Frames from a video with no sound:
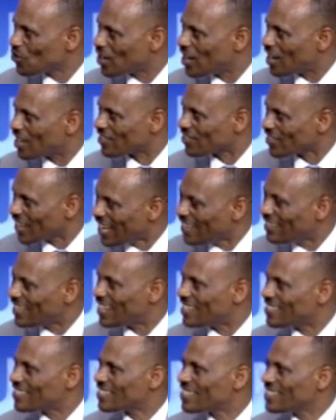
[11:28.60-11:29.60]
say
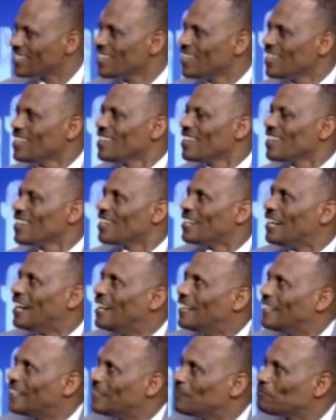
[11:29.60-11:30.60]
that
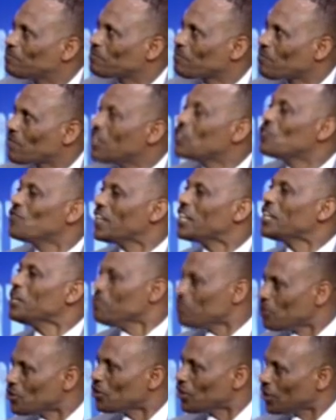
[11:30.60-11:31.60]
it's very
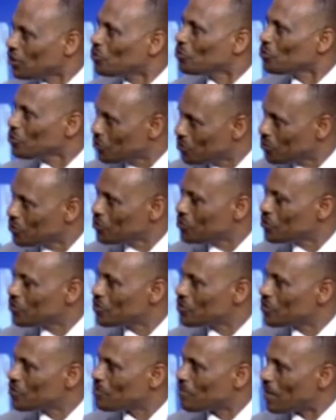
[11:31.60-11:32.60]
important to use
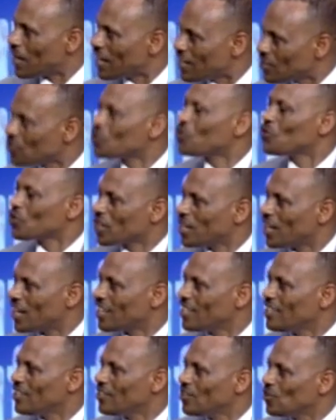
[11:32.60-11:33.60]
balance scorecard
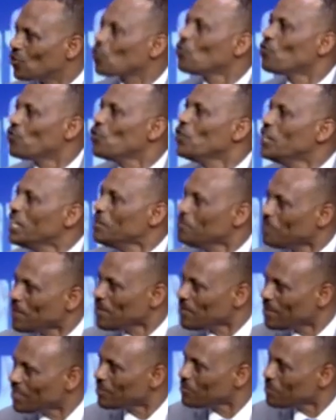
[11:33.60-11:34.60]
to fully
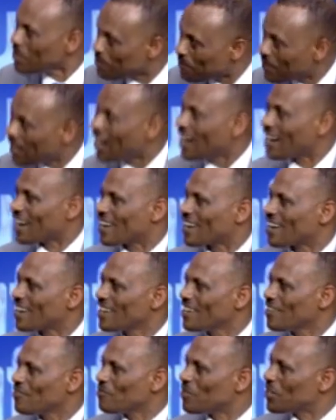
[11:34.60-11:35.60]
implement BPR,
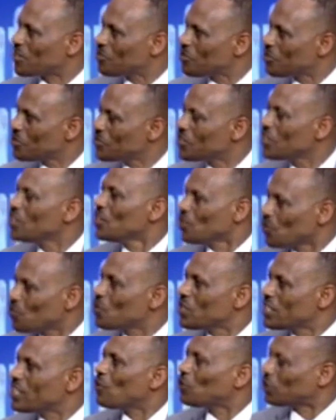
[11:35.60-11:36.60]
because
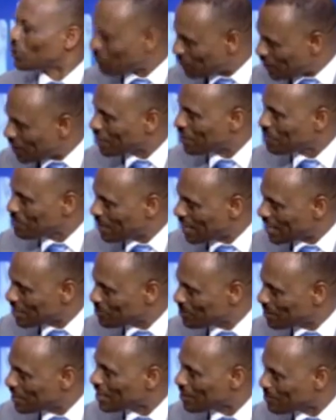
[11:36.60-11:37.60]
without effective
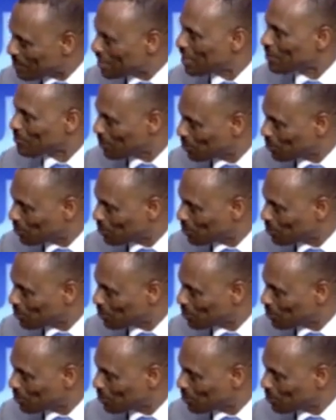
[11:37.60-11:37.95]
management and measurement tool,